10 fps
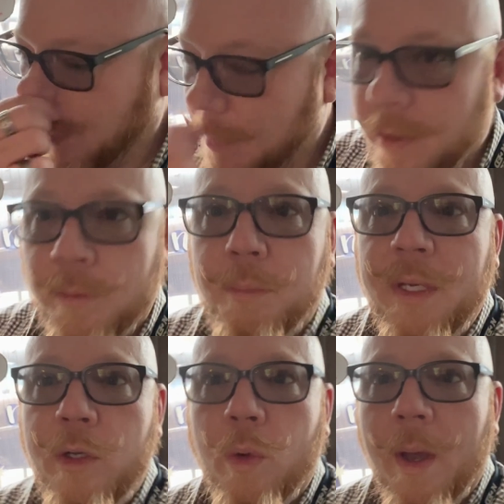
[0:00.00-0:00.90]
It's
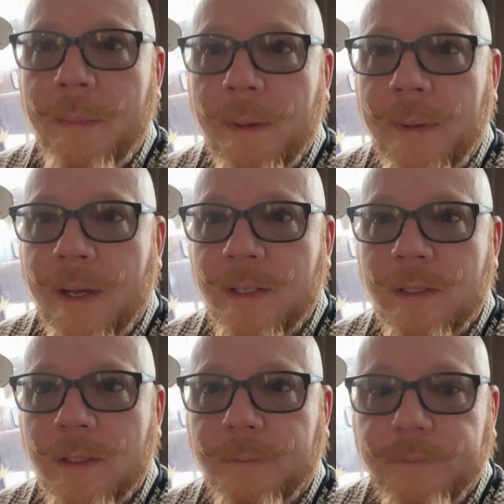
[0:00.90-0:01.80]

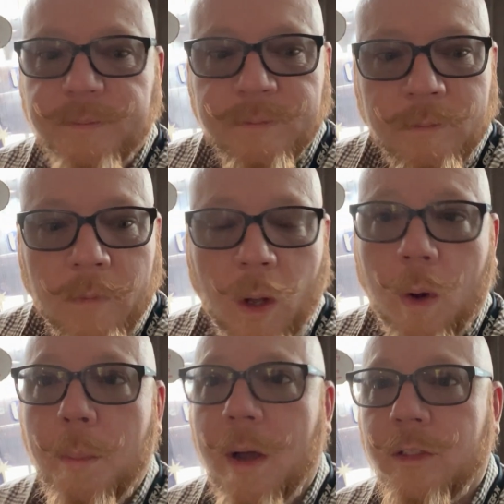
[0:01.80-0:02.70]
B-U-M-M-S or
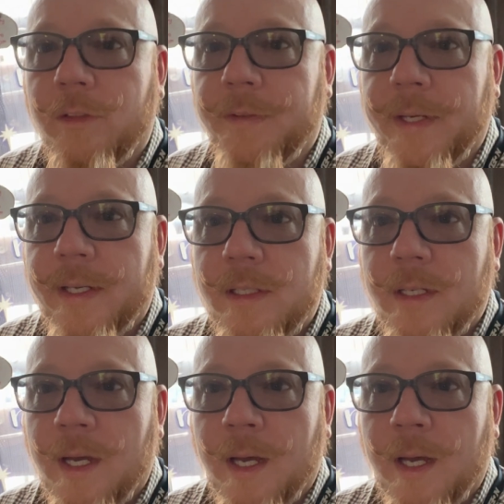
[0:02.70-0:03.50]
apostrophe S.